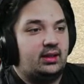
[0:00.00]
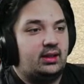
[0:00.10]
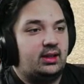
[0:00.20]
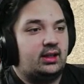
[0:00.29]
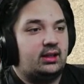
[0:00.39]

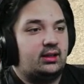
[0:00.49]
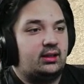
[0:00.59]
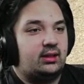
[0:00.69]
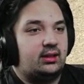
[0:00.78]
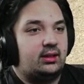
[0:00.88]
Yeah.
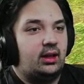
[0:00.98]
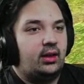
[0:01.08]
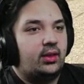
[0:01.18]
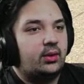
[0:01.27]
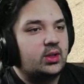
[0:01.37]

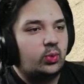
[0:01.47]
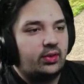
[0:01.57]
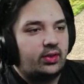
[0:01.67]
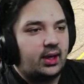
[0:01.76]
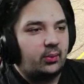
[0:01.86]
There is one
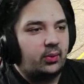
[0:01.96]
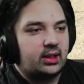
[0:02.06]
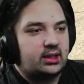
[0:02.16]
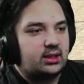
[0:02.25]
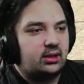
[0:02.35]
thing I want
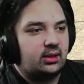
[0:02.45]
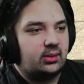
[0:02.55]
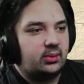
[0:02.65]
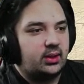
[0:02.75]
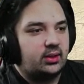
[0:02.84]
to see, though,
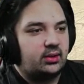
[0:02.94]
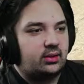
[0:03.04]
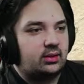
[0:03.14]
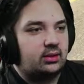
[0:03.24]
with...